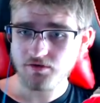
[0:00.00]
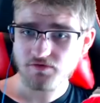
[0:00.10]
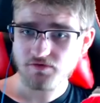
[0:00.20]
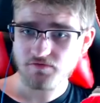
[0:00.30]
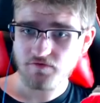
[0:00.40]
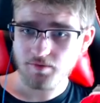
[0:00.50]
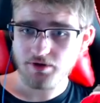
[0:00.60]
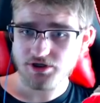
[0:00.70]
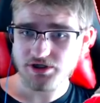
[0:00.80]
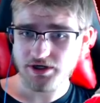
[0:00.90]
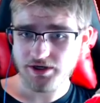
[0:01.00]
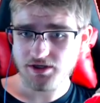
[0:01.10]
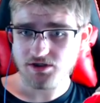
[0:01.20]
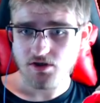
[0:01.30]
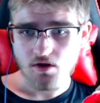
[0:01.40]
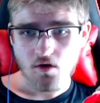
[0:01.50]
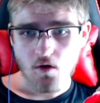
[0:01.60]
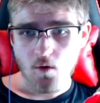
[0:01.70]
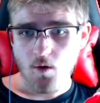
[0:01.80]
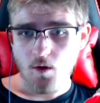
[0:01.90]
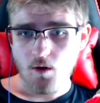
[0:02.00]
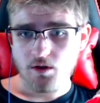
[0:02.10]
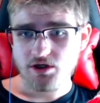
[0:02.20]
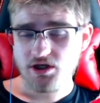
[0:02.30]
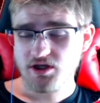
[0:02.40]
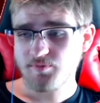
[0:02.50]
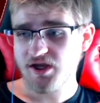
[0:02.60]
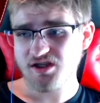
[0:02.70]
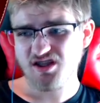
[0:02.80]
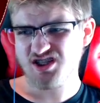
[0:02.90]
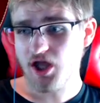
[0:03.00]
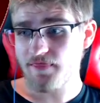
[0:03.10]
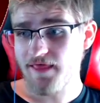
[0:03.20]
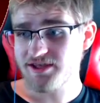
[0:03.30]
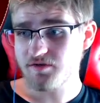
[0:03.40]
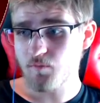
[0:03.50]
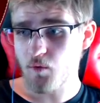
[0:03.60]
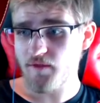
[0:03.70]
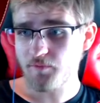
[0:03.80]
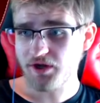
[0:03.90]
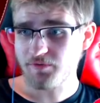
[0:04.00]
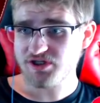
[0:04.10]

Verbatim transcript: also fire punch. Yeah, I guess. Geez, because of the sun, that did more than when he was